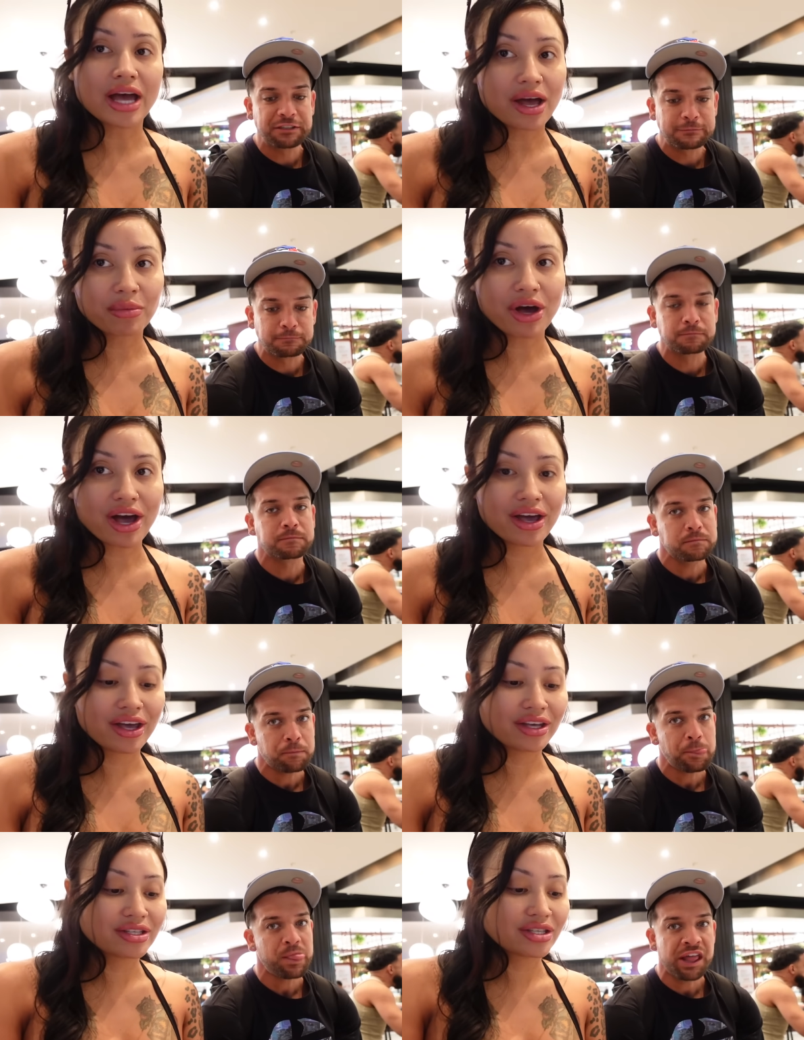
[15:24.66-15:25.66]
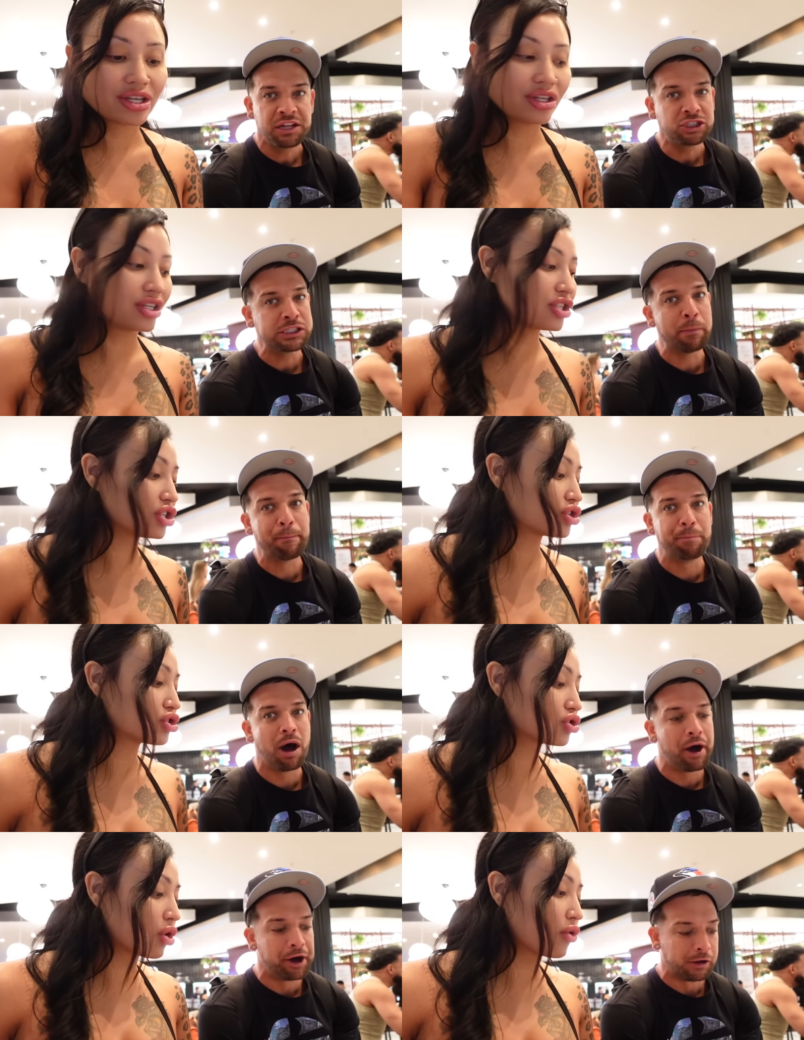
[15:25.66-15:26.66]
Speaker 1: Damn, guys, this is
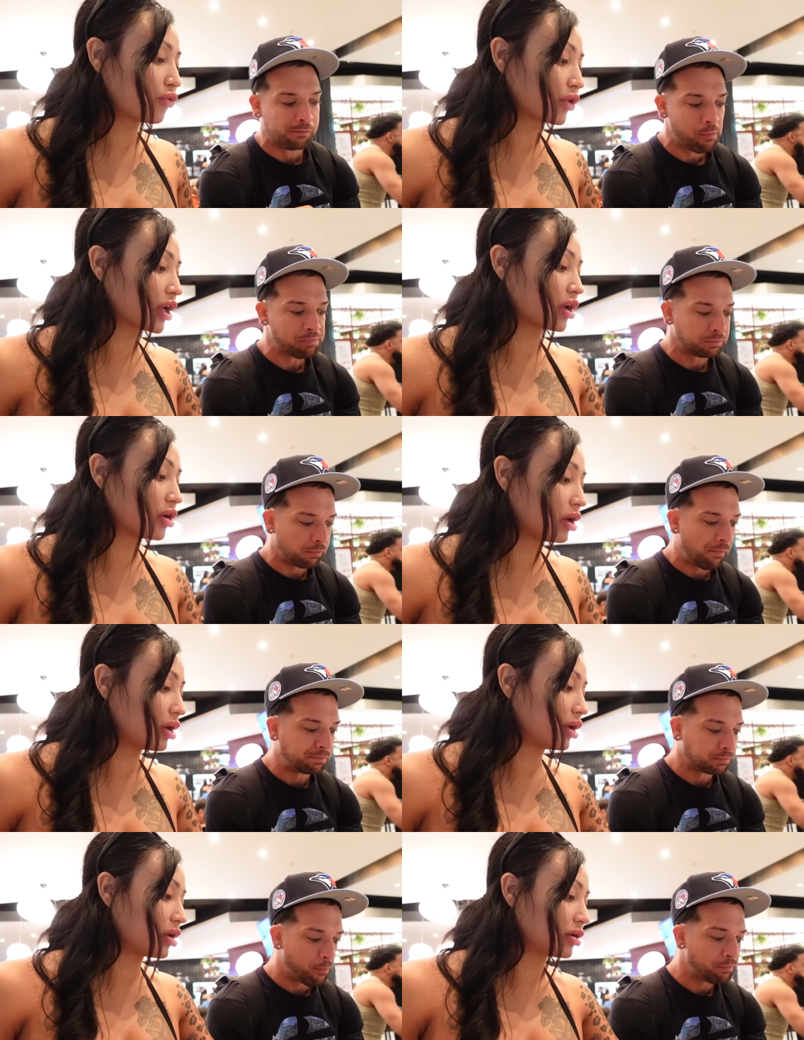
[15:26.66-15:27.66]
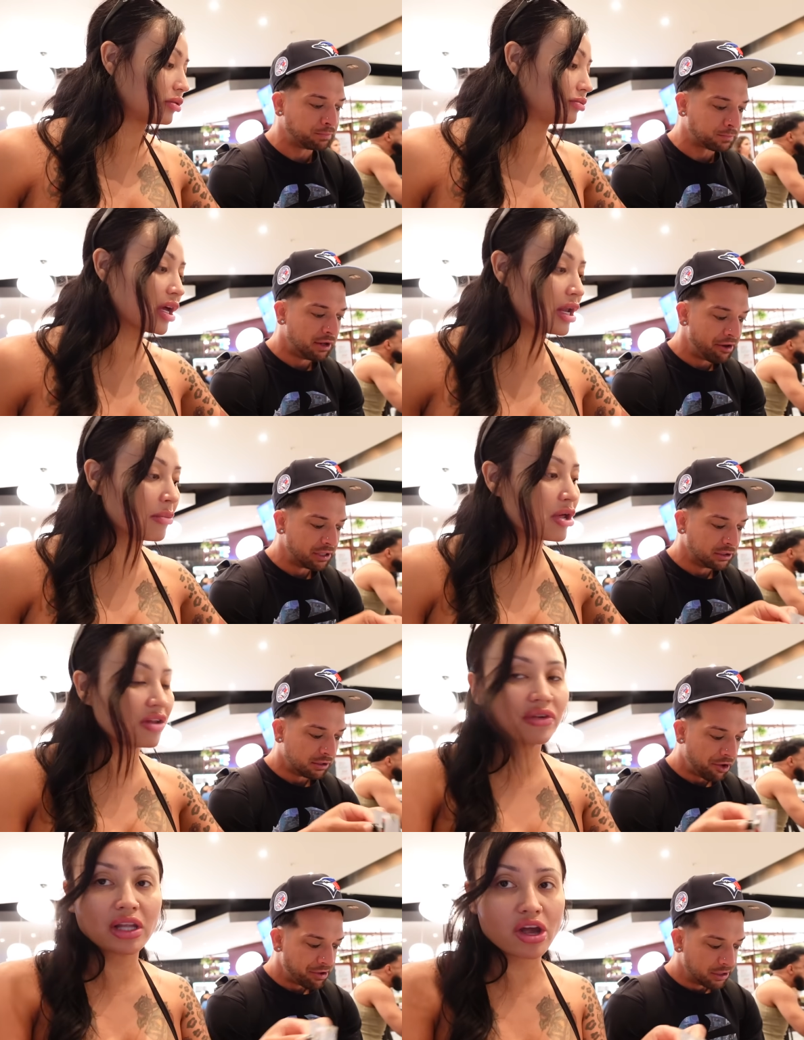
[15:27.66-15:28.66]
so freaking good. And I'm not
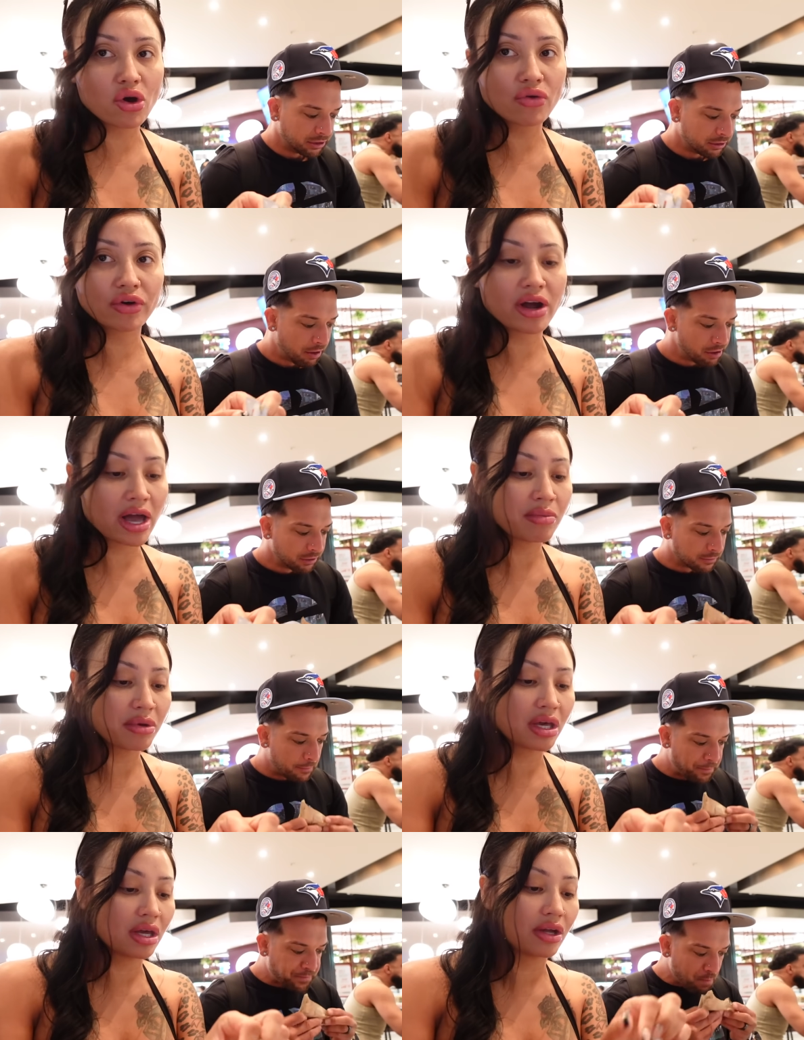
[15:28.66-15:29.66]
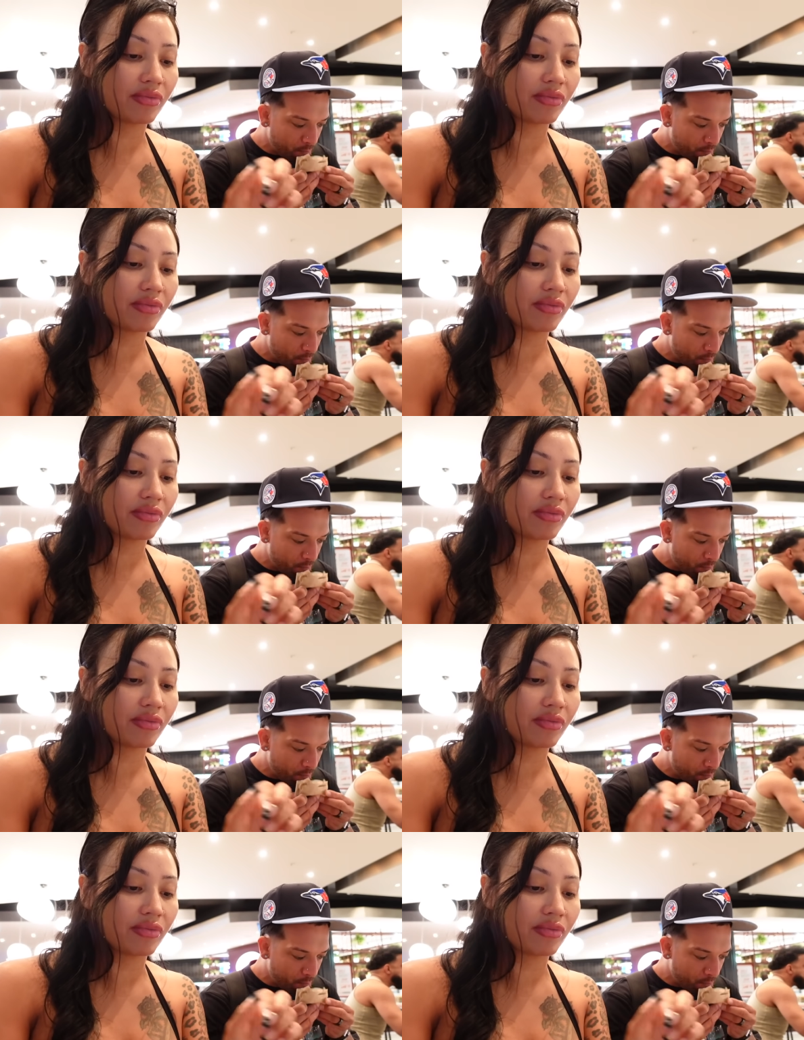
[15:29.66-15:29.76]
even like overhyping.